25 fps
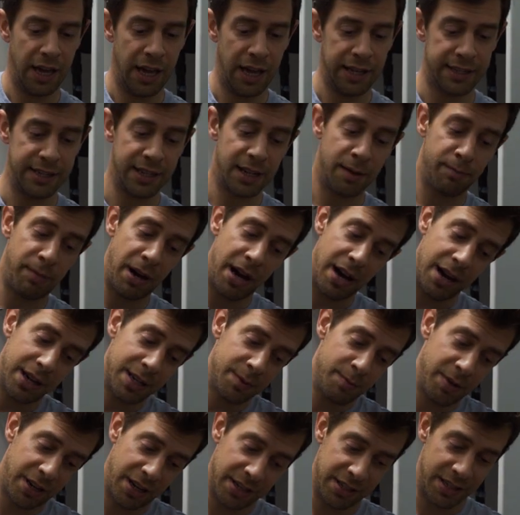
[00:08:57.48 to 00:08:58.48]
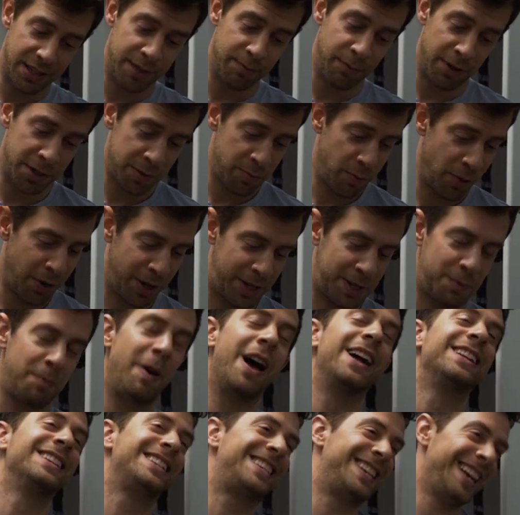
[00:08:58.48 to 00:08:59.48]
It's in a box because it's much more
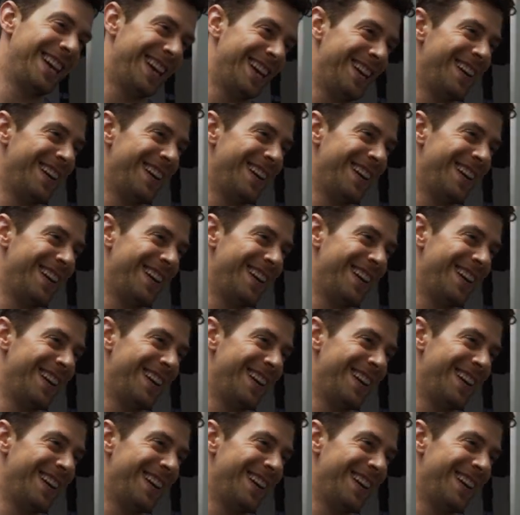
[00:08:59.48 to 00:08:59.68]
expensive.